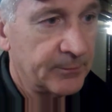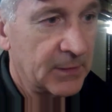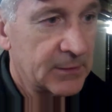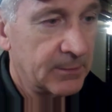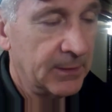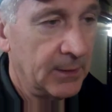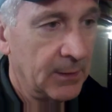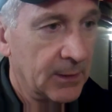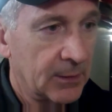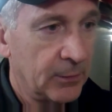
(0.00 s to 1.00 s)
as we
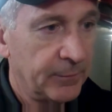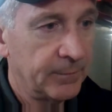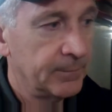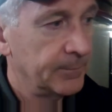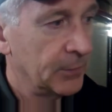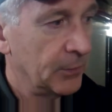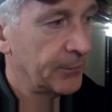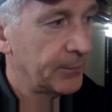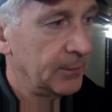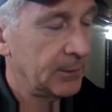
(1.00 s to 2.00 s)
go
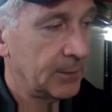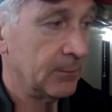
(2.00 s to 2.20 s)
through it.